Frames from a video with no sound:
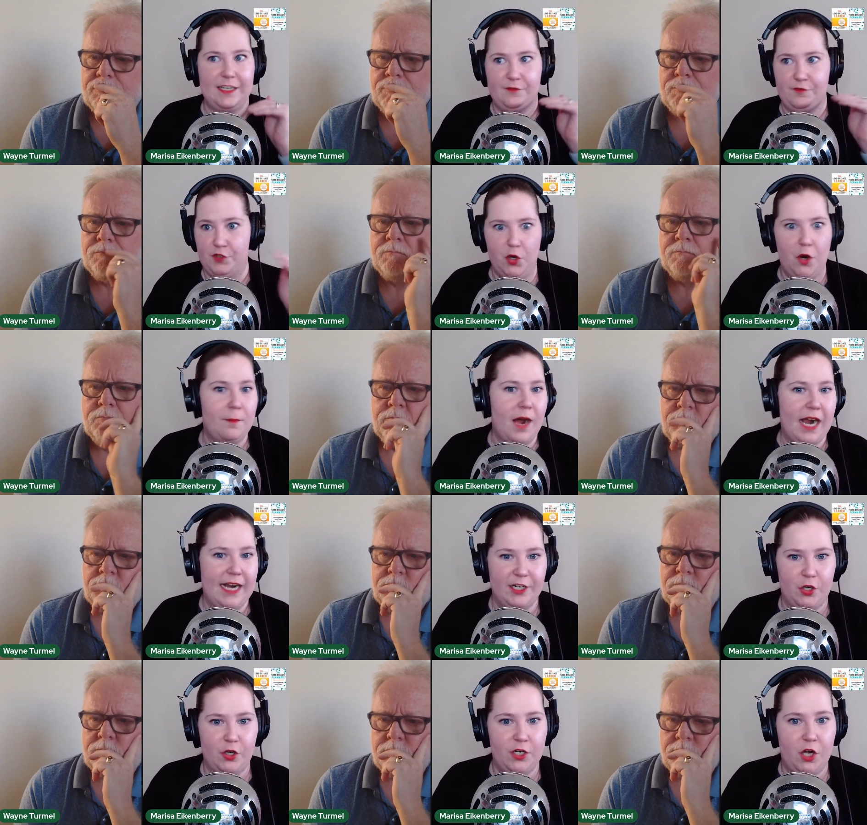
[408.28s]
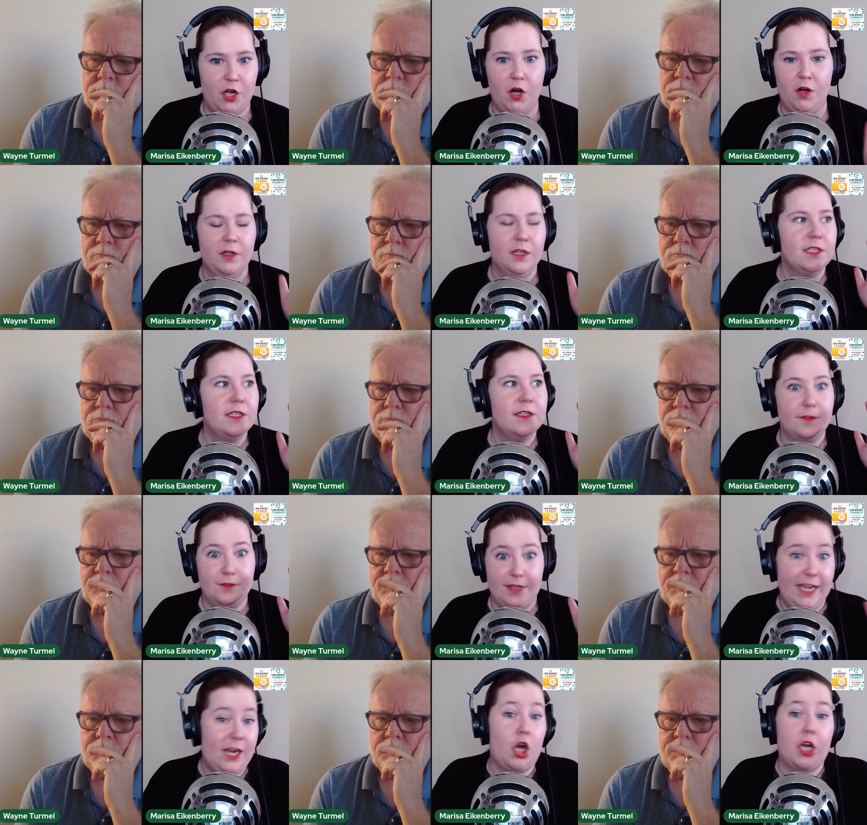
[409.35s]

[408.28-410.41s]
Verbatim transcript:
Speaker 1: if you don't monitor at all, they